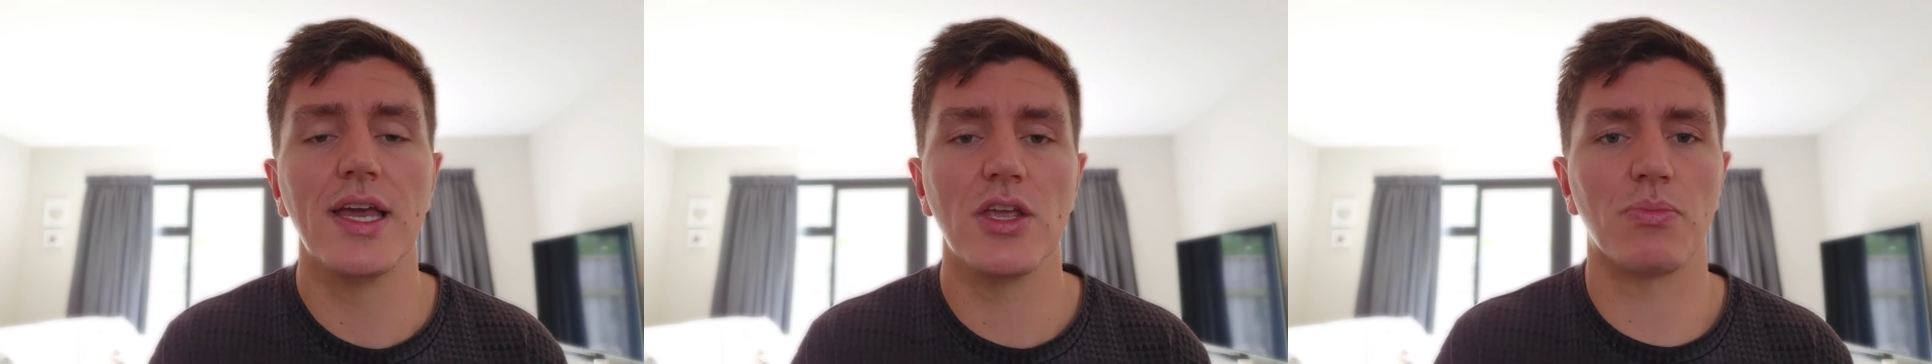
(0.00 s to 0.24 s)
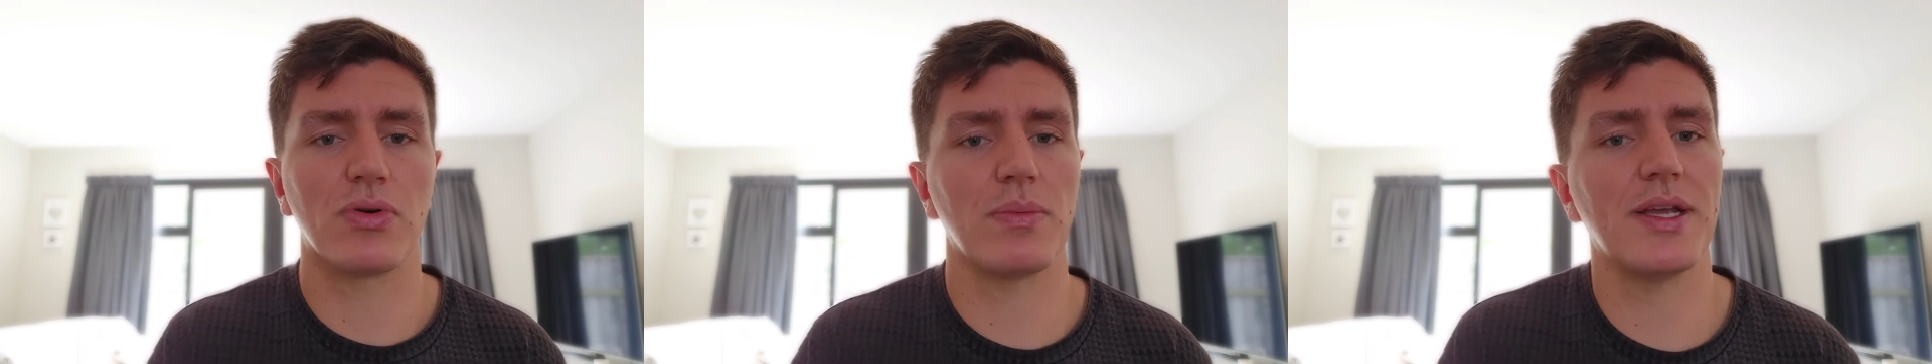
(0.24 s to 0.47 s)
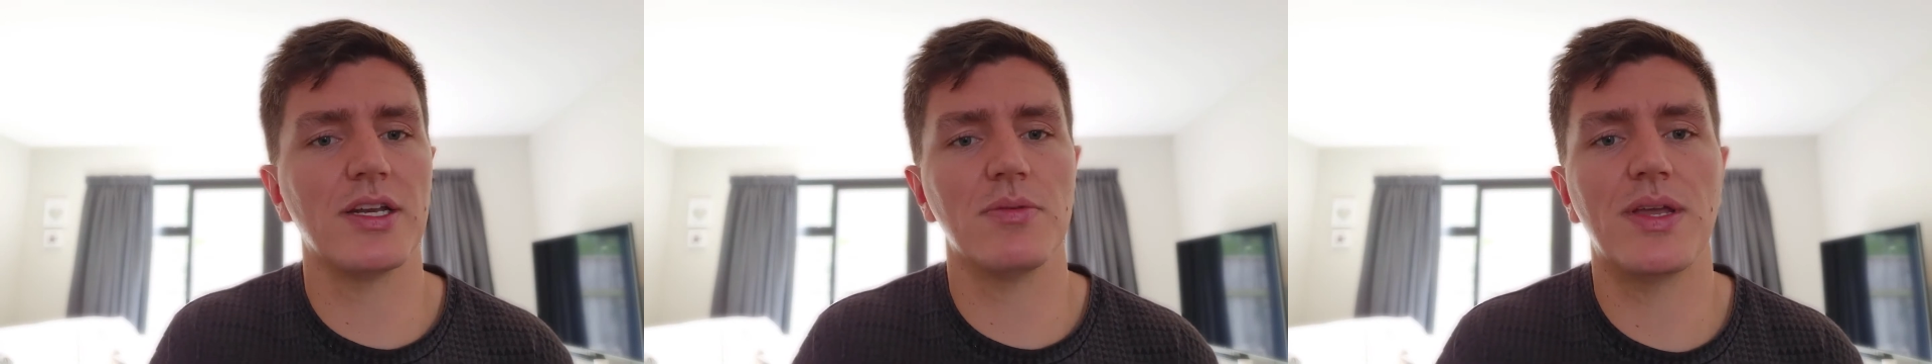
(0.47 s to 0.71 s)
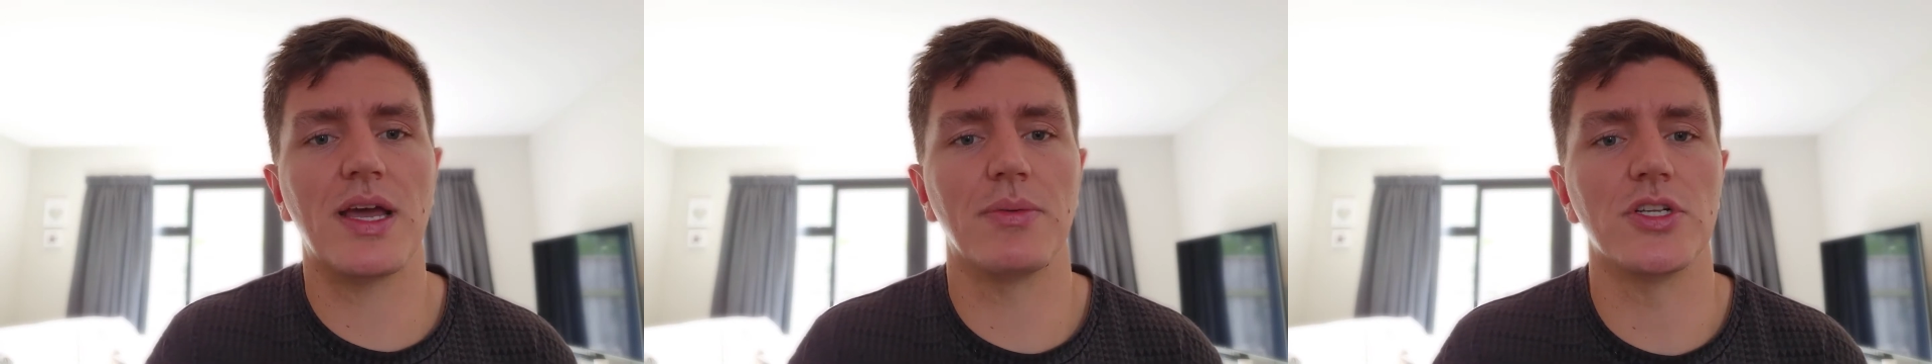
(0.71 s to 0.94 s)
you're probably going to
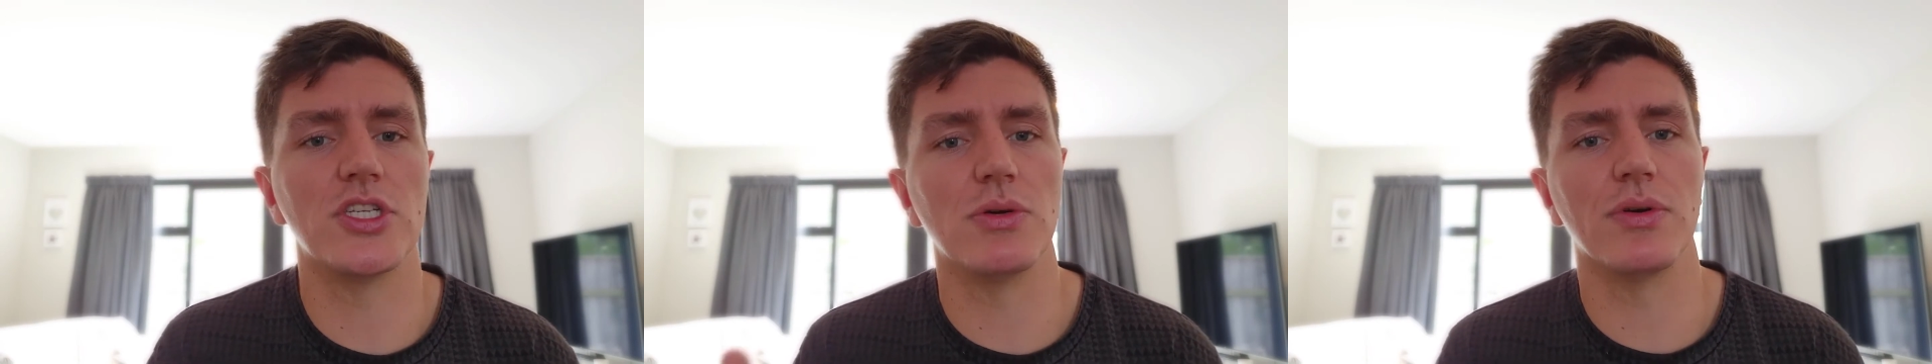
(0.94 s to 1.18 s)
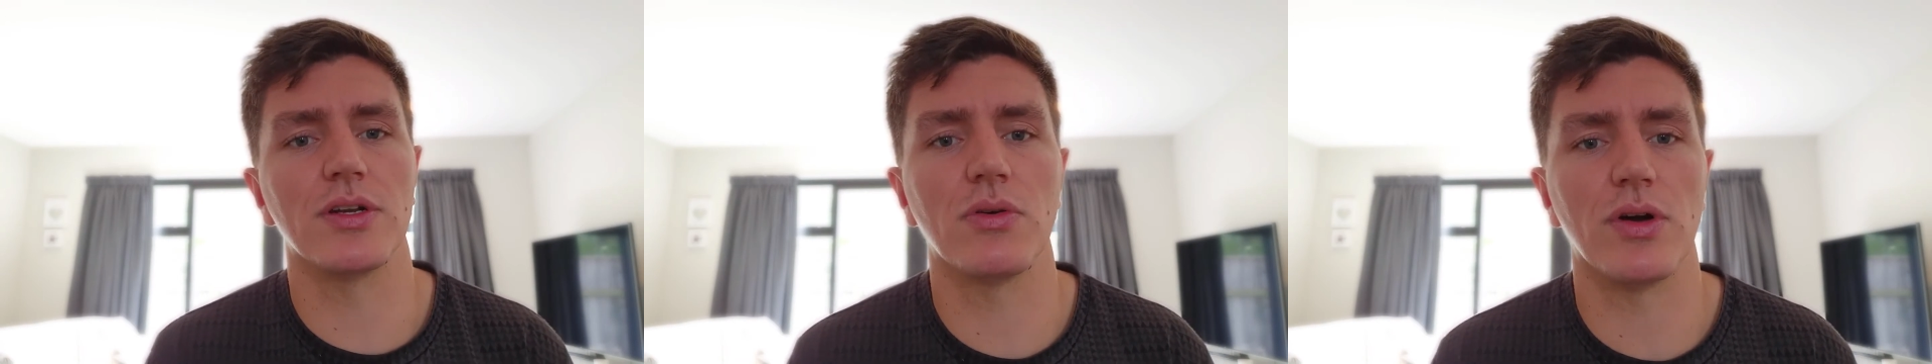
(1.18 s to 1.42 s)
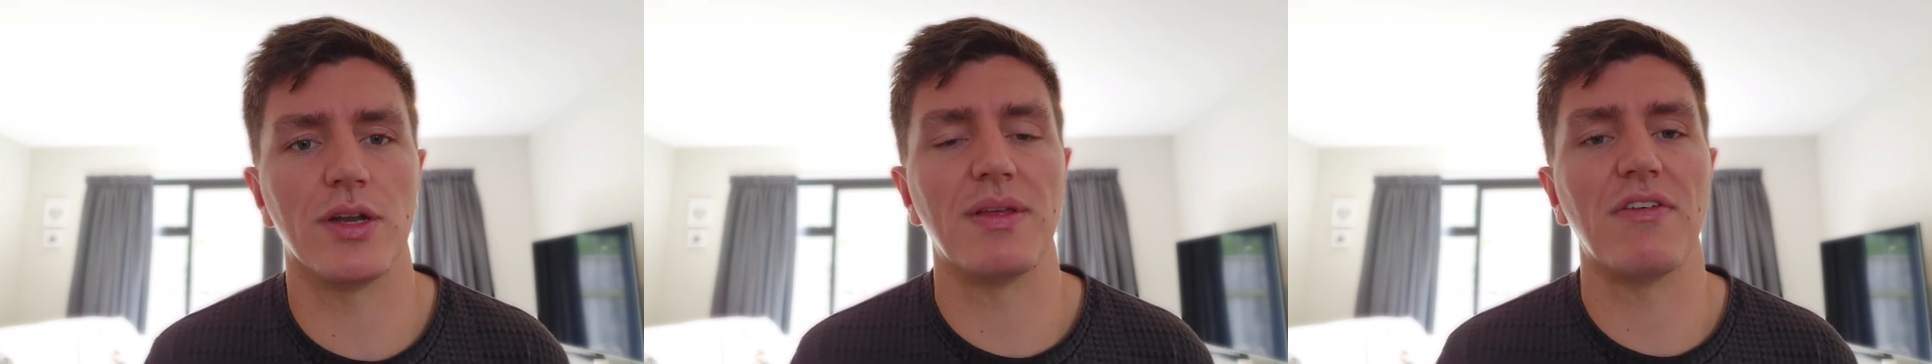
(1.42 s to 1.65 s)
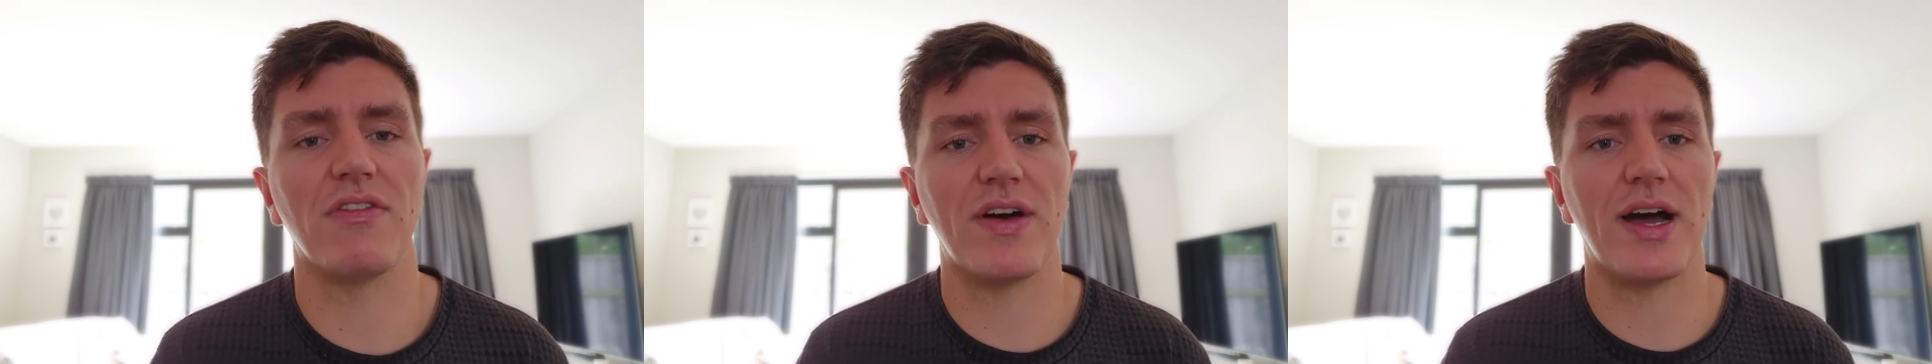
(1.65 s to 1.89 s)
be able to do it quite a
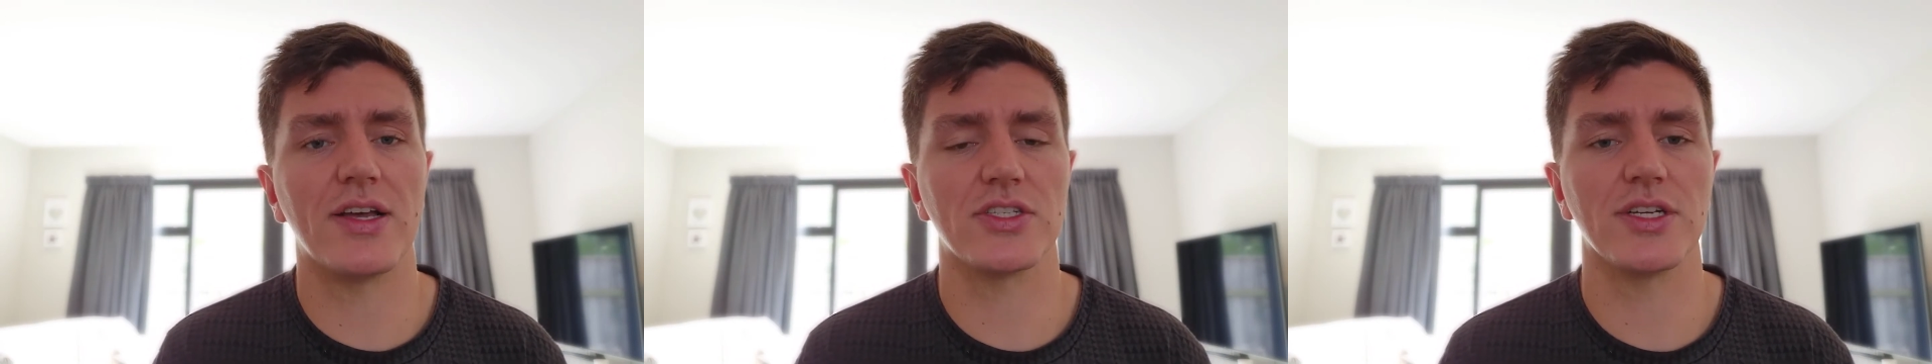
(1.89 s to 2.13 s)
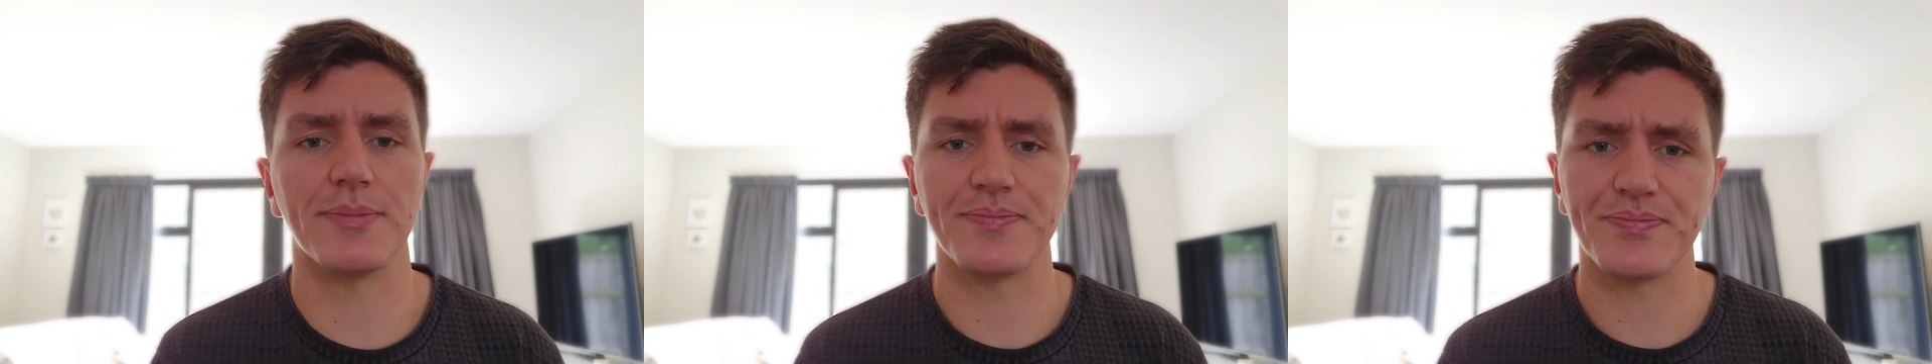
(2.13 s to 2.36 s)
bit faster.